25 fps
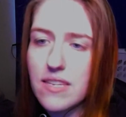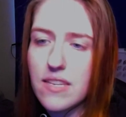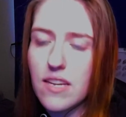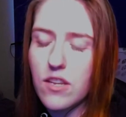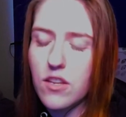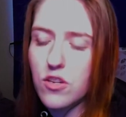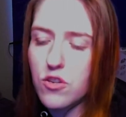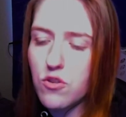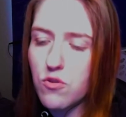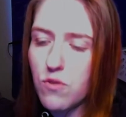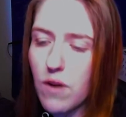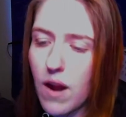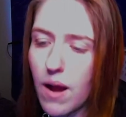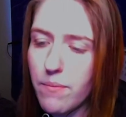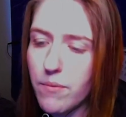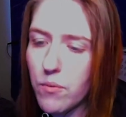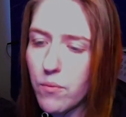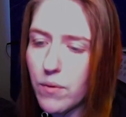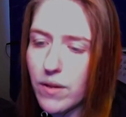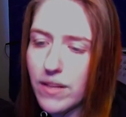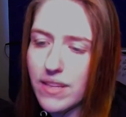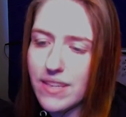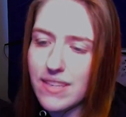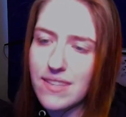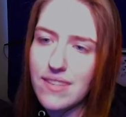trauma will
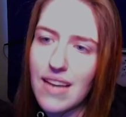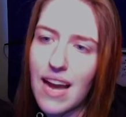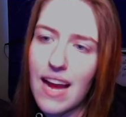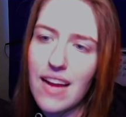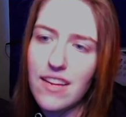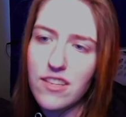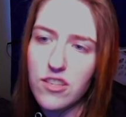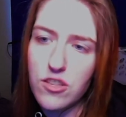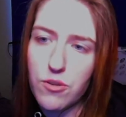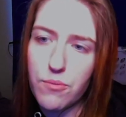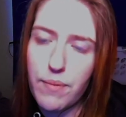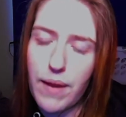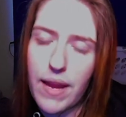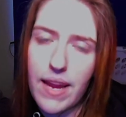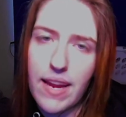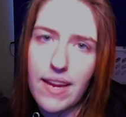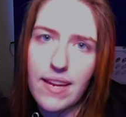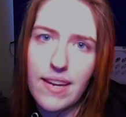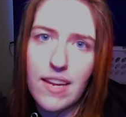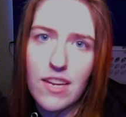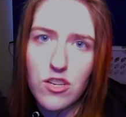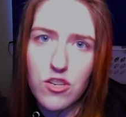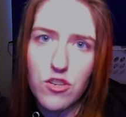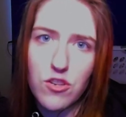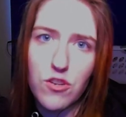exacerbate
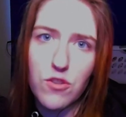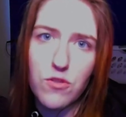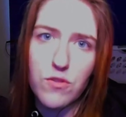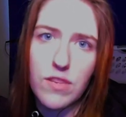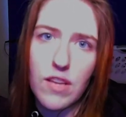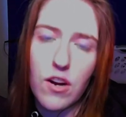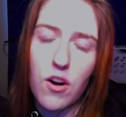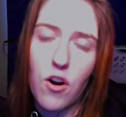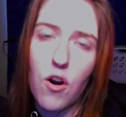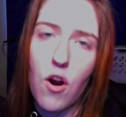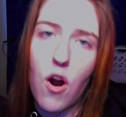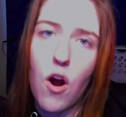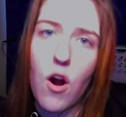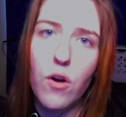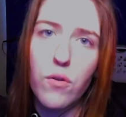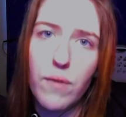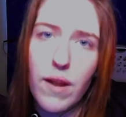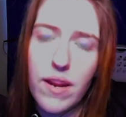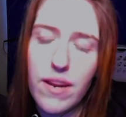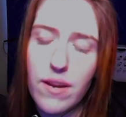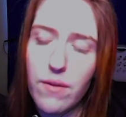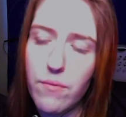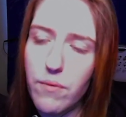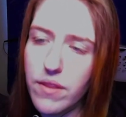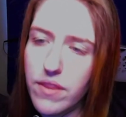issues that are already
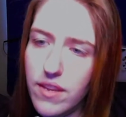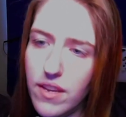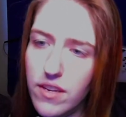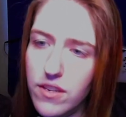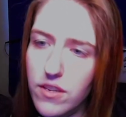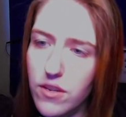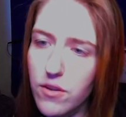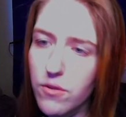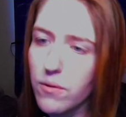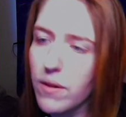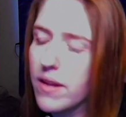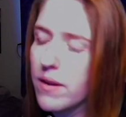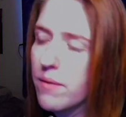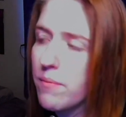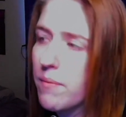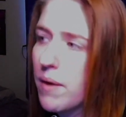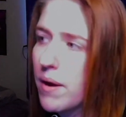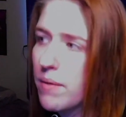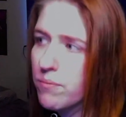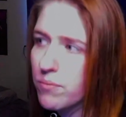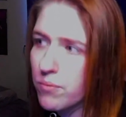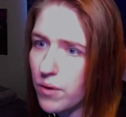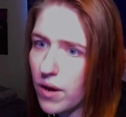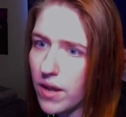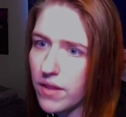within you. Like my
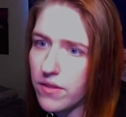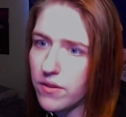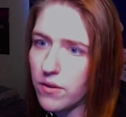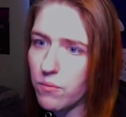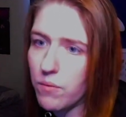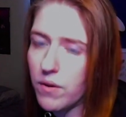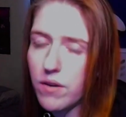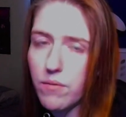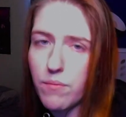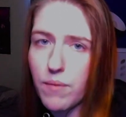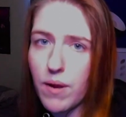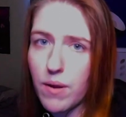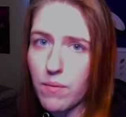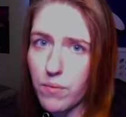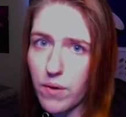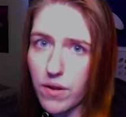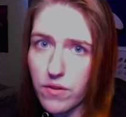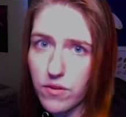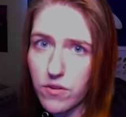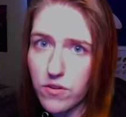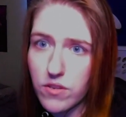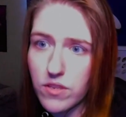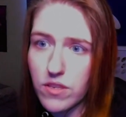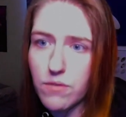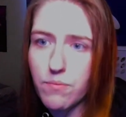brother, one of my
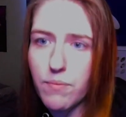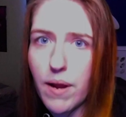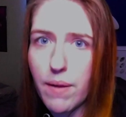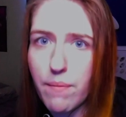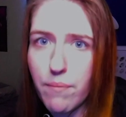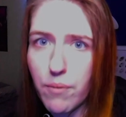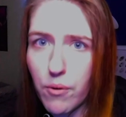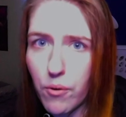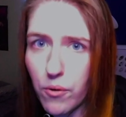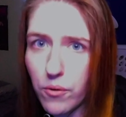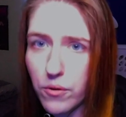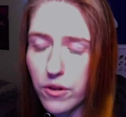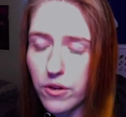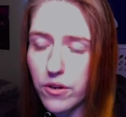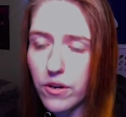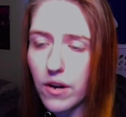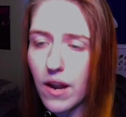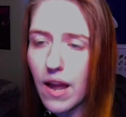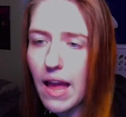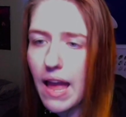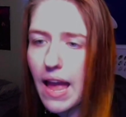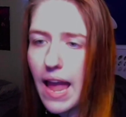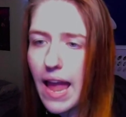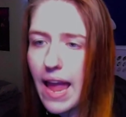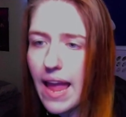brothers is bipolar,
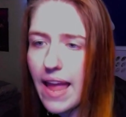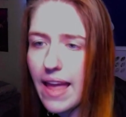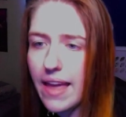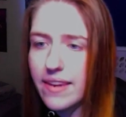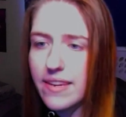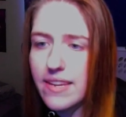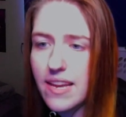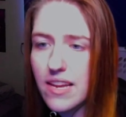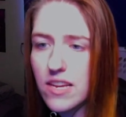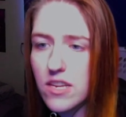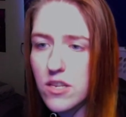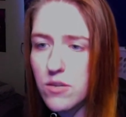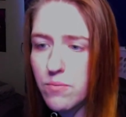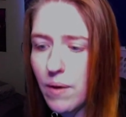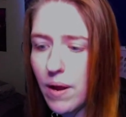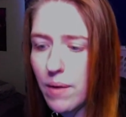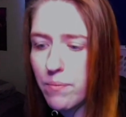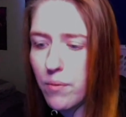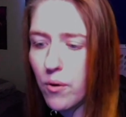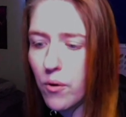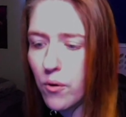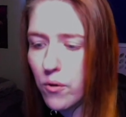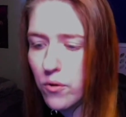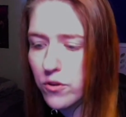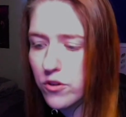and his
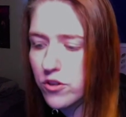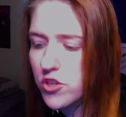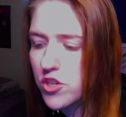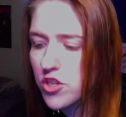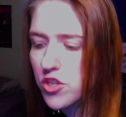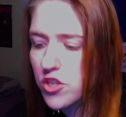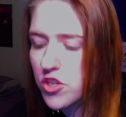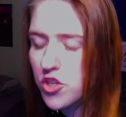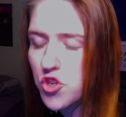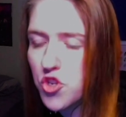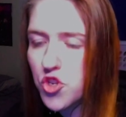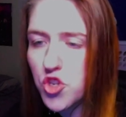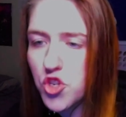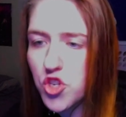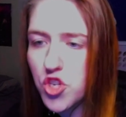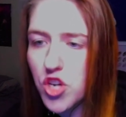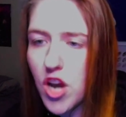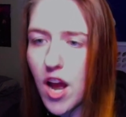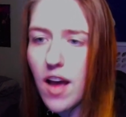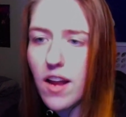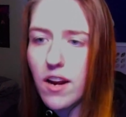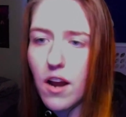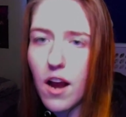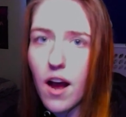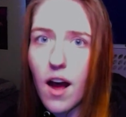bipolar just shot
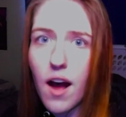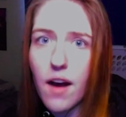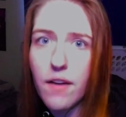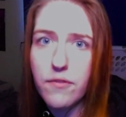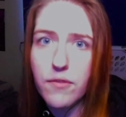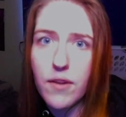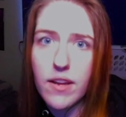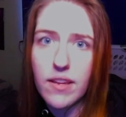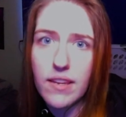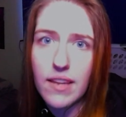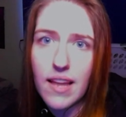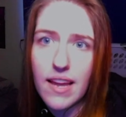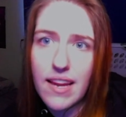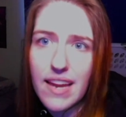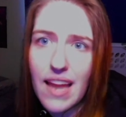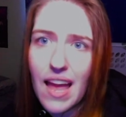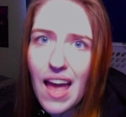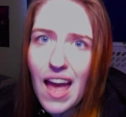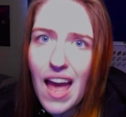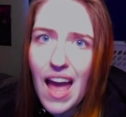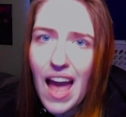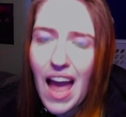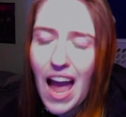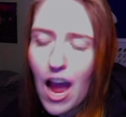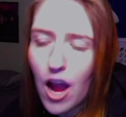off on
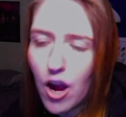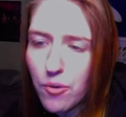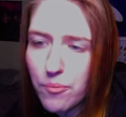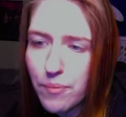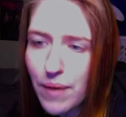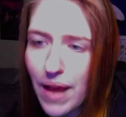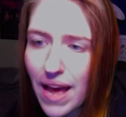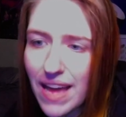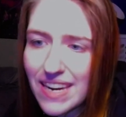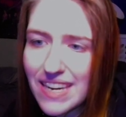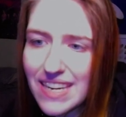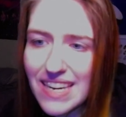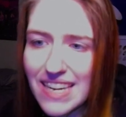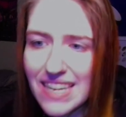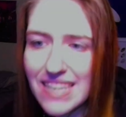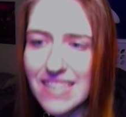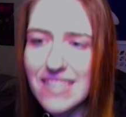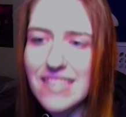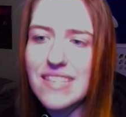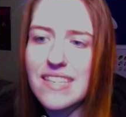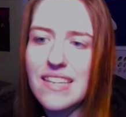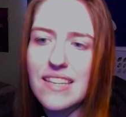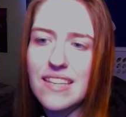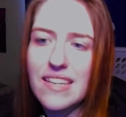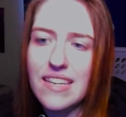how bad it
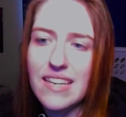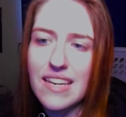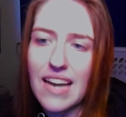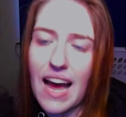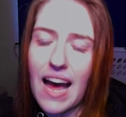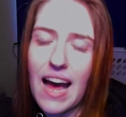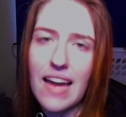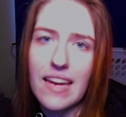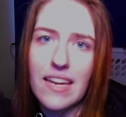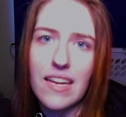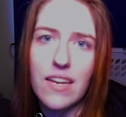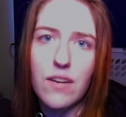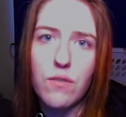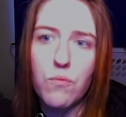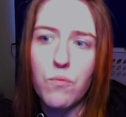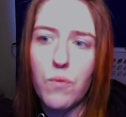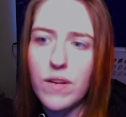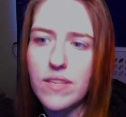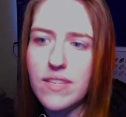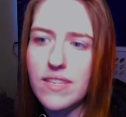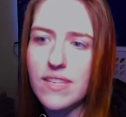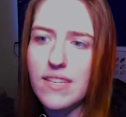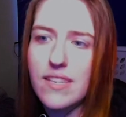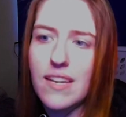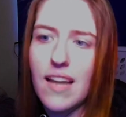instantly got. It
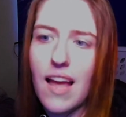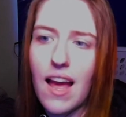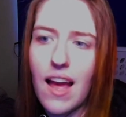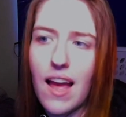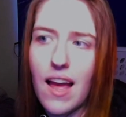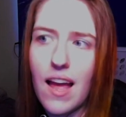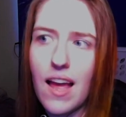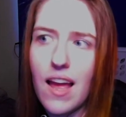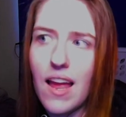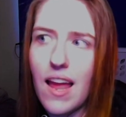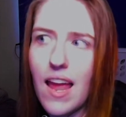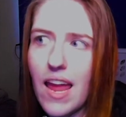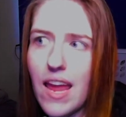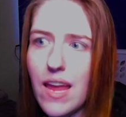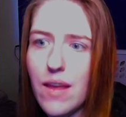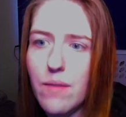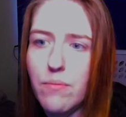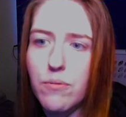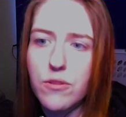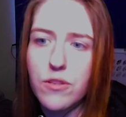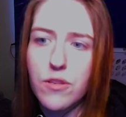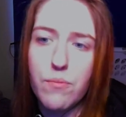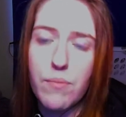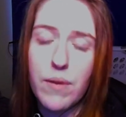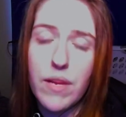wasn't able
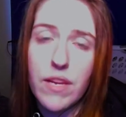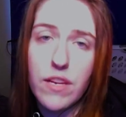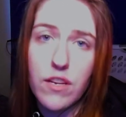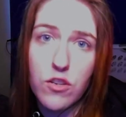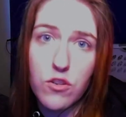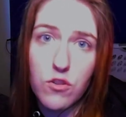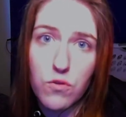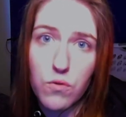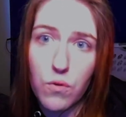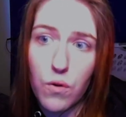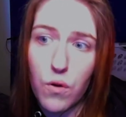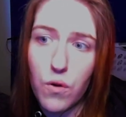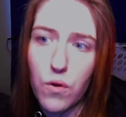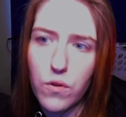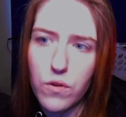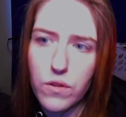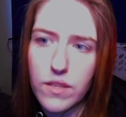to be controlled